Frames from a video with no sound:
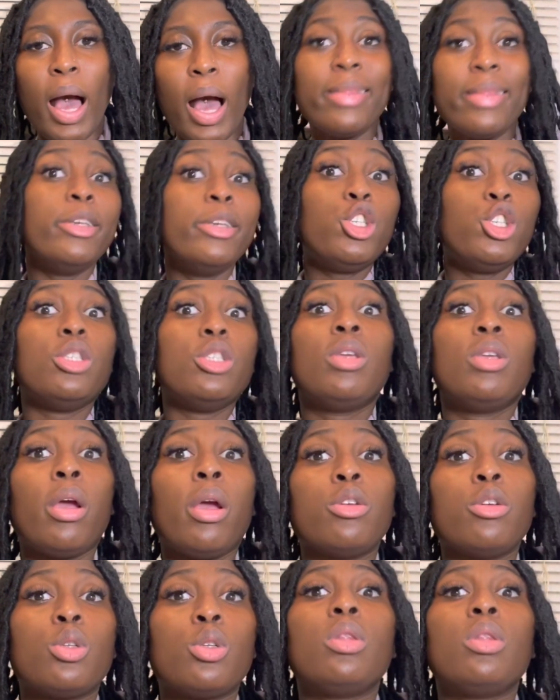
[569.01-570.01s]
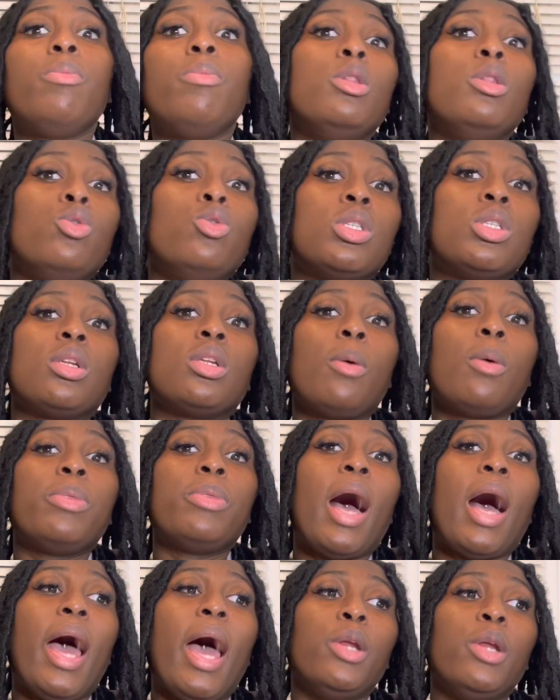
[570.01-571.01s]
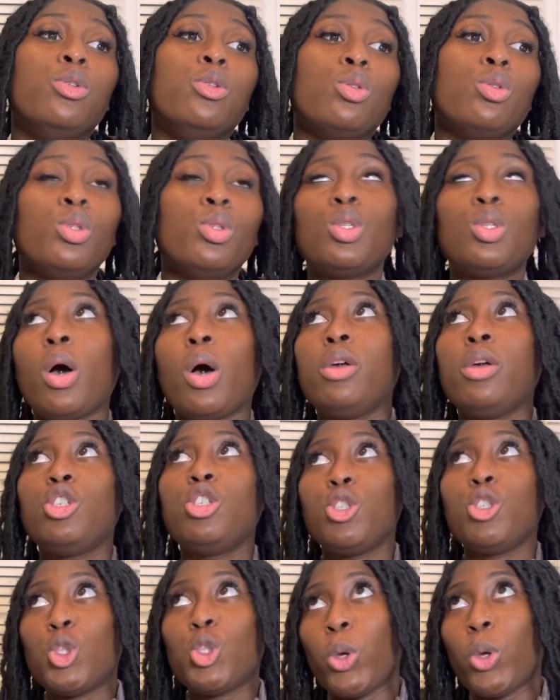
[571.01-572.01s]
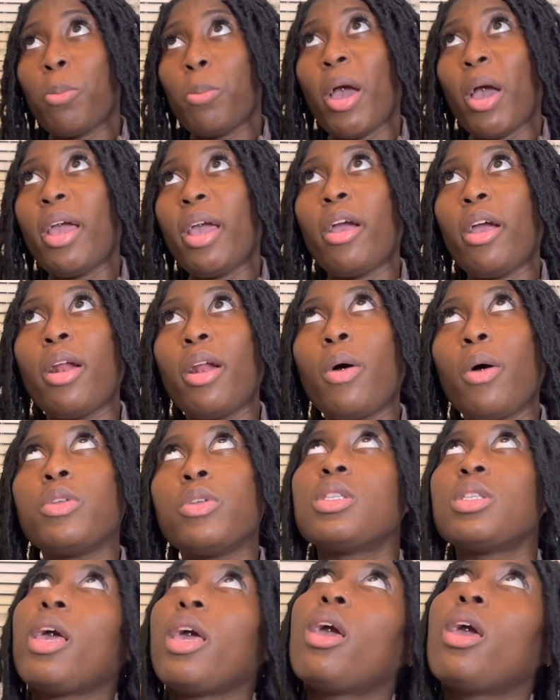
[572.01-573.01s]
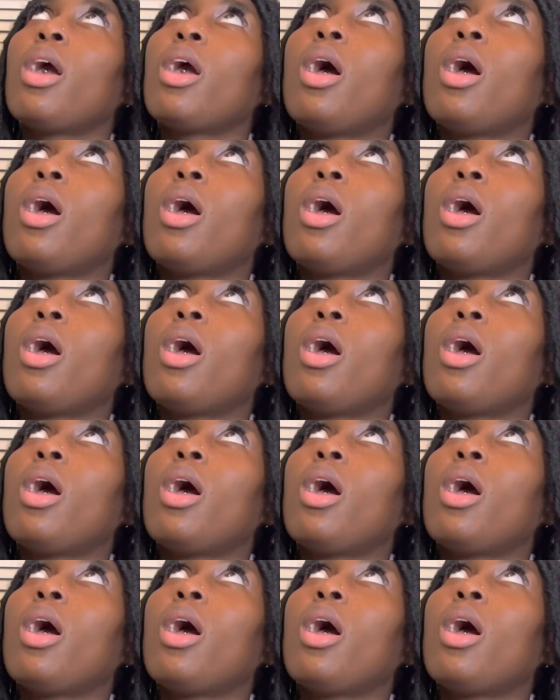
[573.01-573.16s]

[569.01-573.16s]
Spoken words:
At least she's here. So let me loosen up the attitude. So she's doing my hair, and I was like,